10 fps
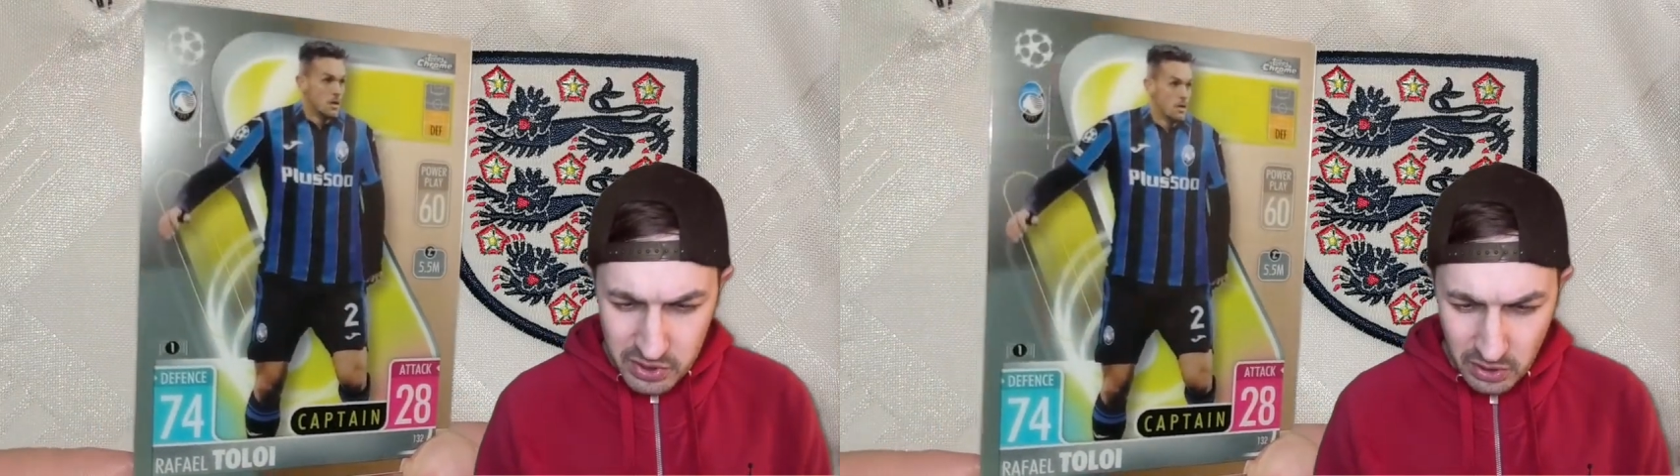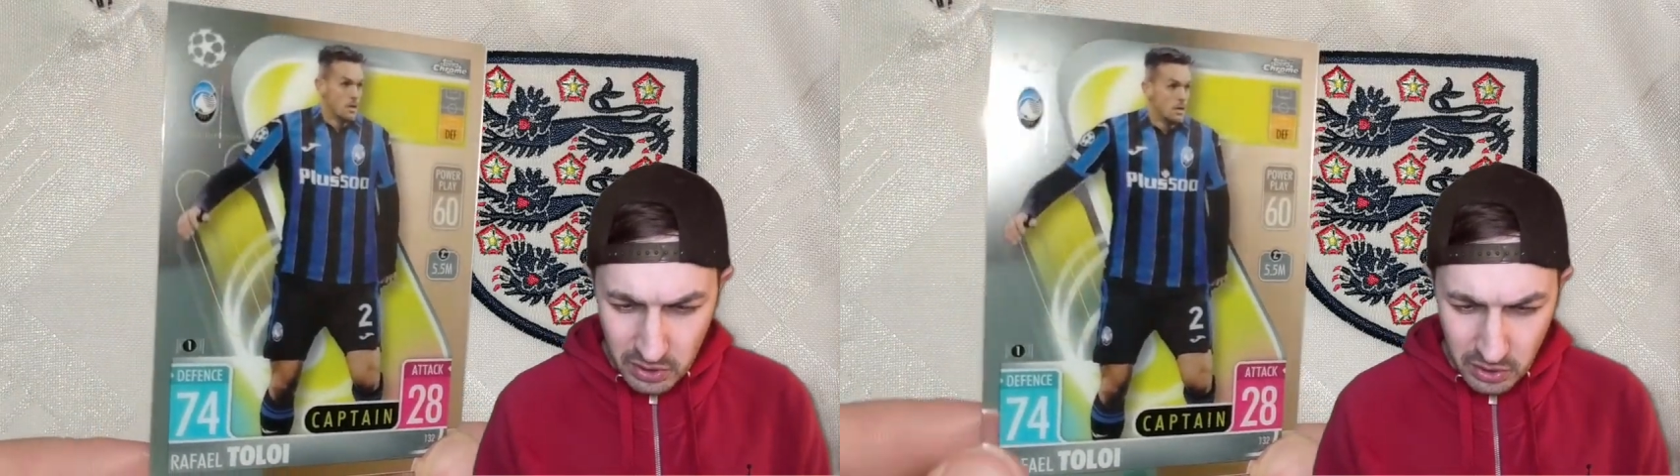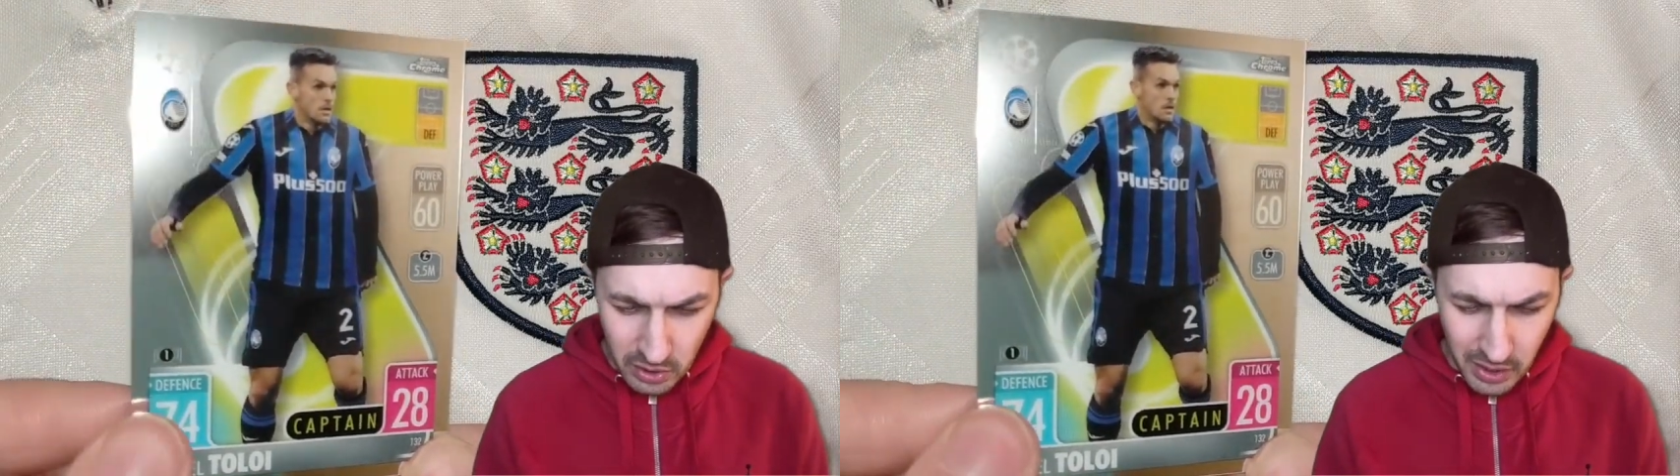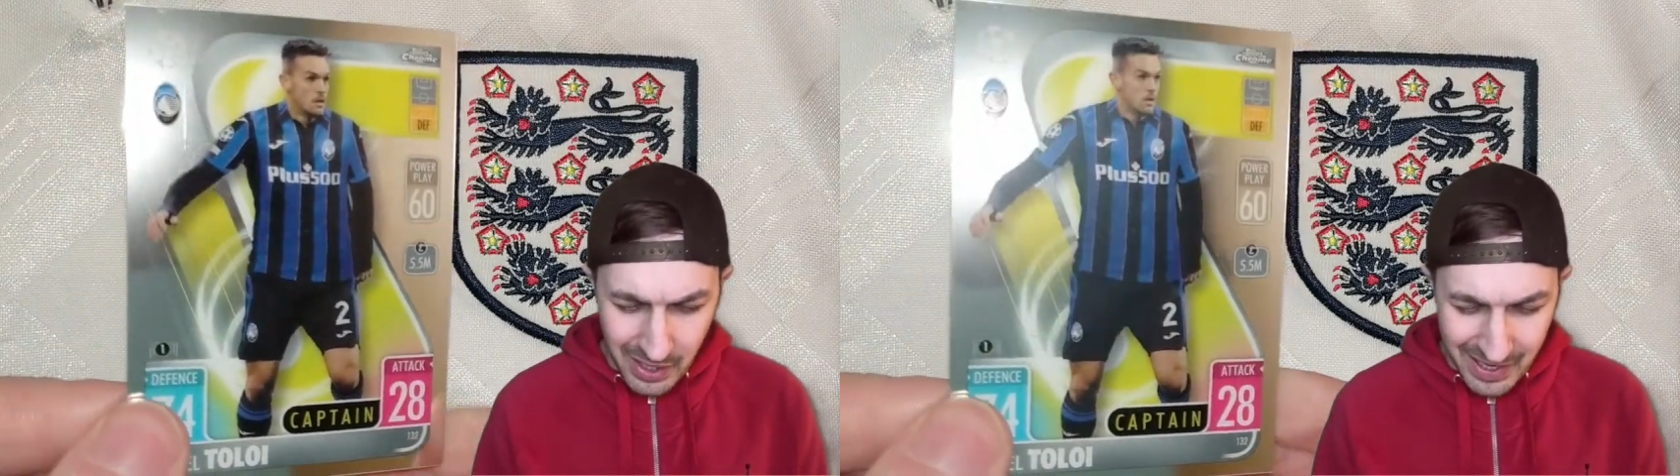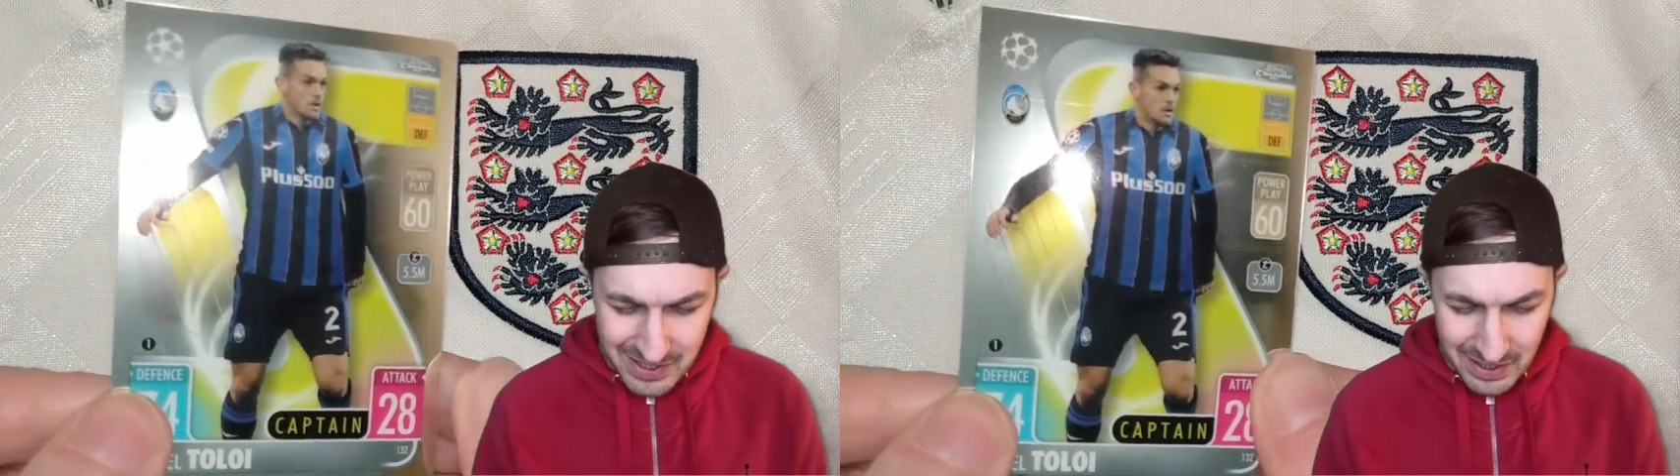
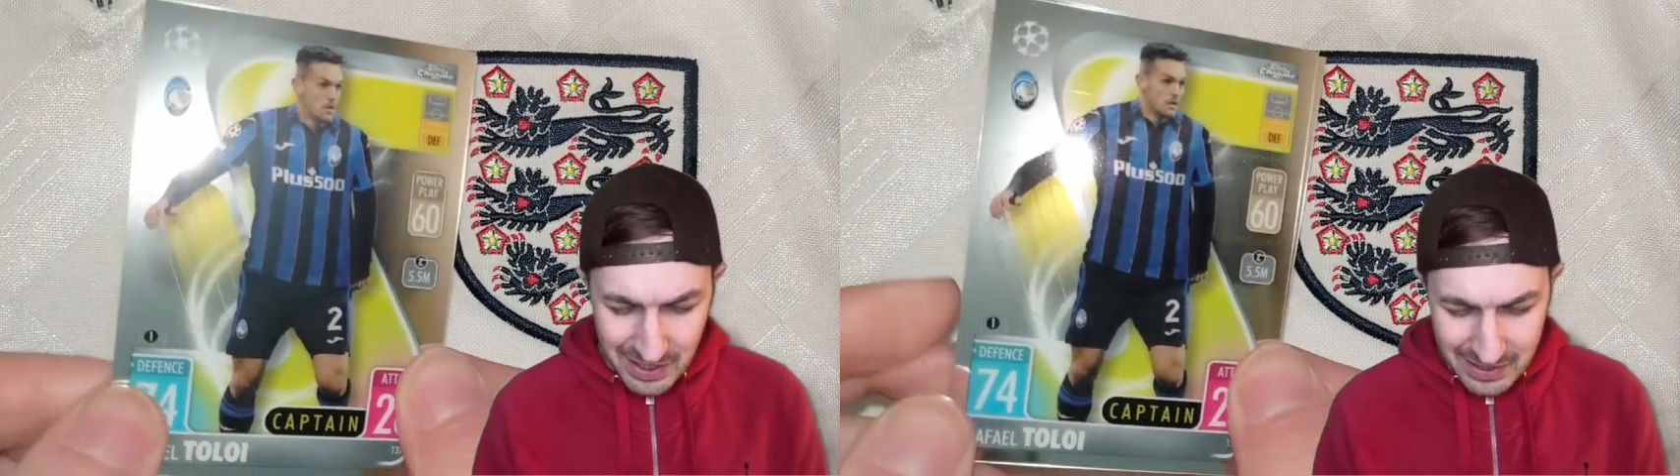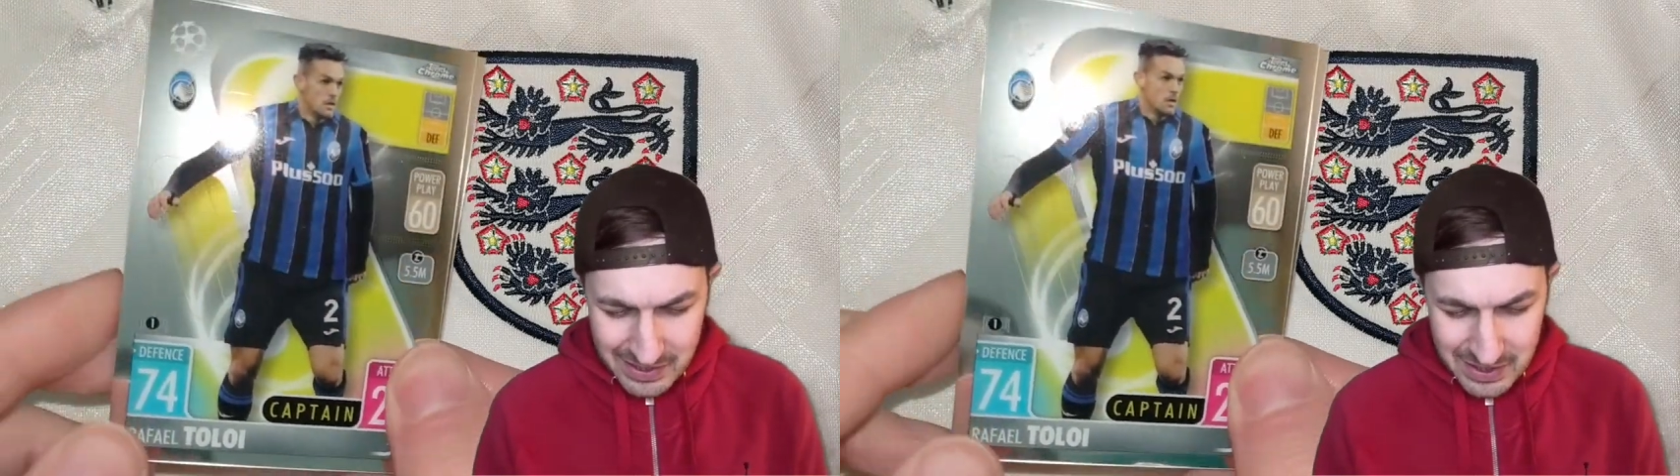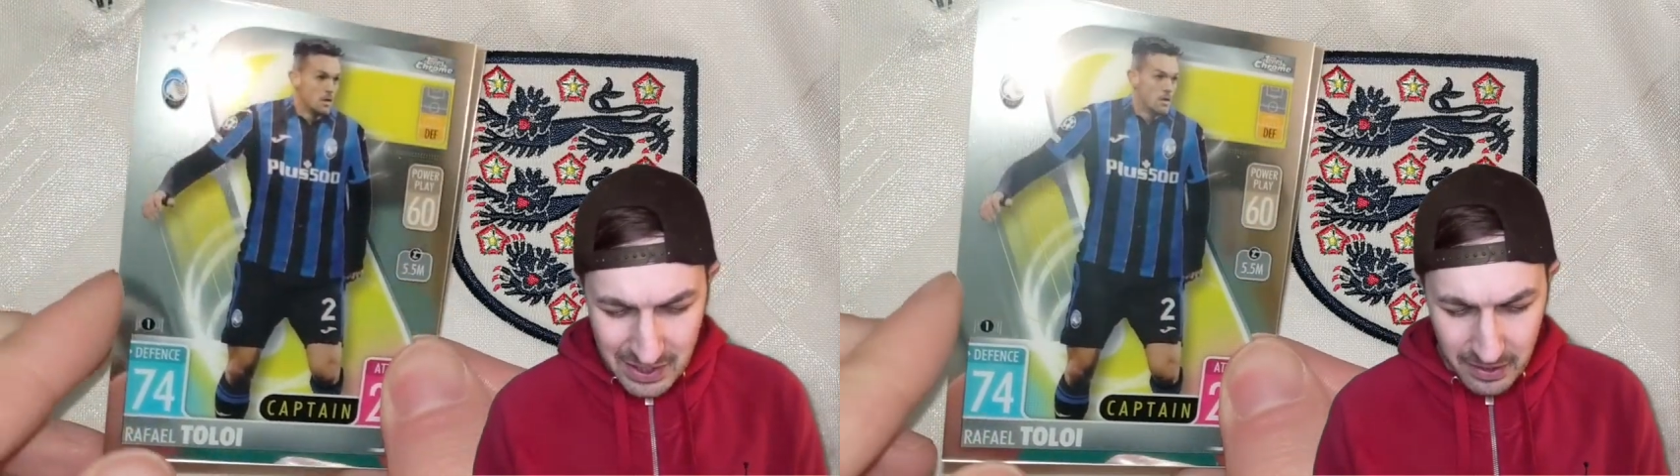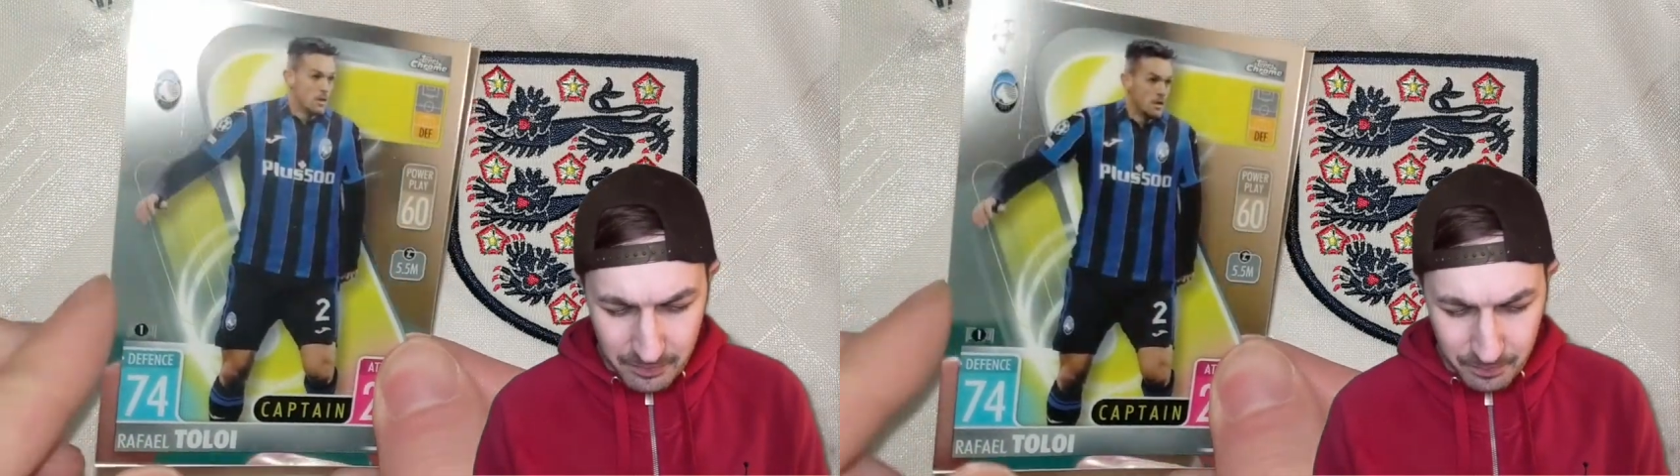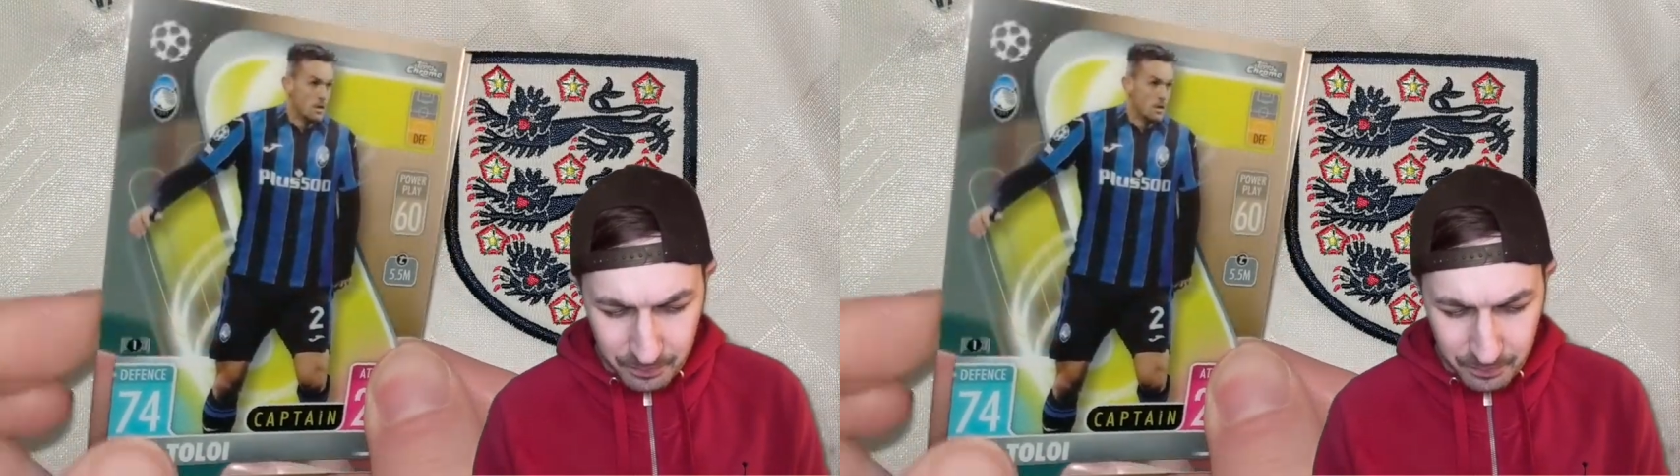Toloi, Atalanta.